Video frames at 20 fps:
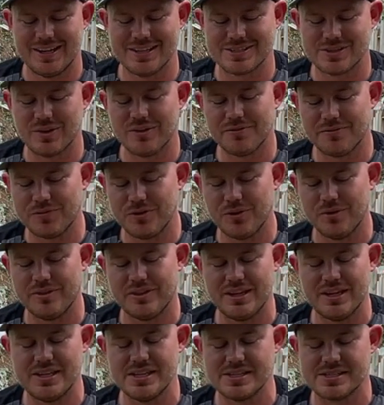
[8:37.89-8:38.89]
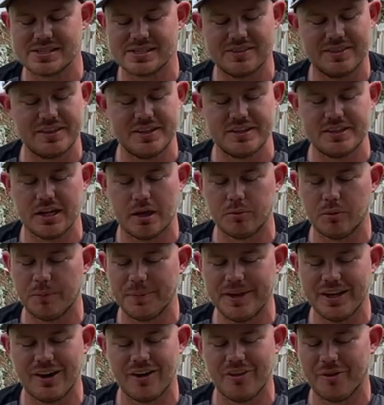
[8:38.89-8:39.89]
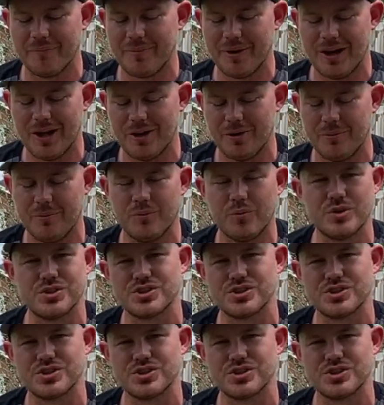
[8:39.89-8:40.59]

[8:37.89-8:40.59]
So I have a few of these, the double bead on the bottom,